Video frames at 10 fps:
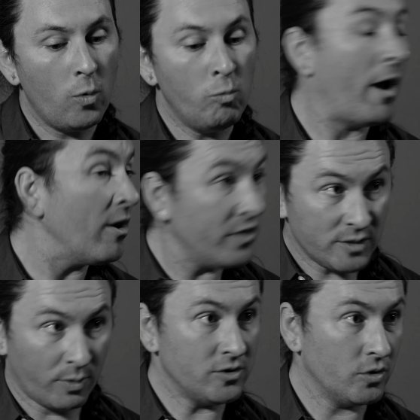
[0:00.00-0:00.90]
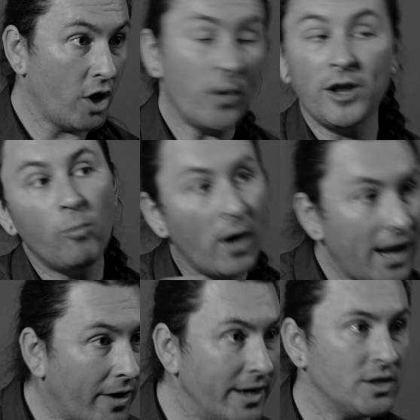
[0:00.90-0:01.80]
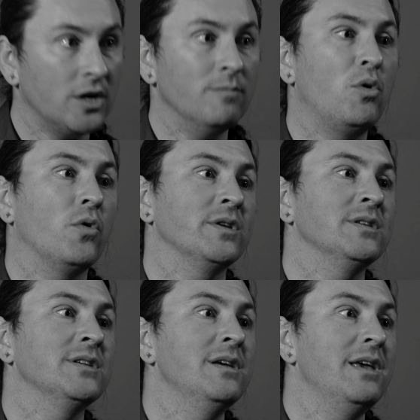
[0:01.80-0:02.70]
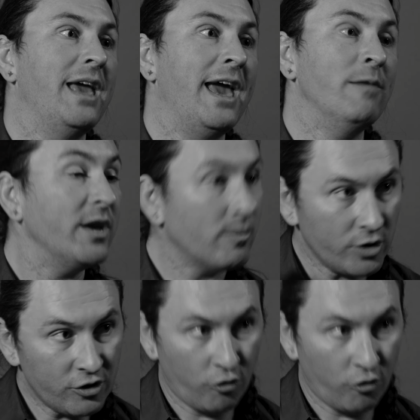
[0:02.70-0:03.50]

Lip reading: where these birds are going, what areas are important, and we can really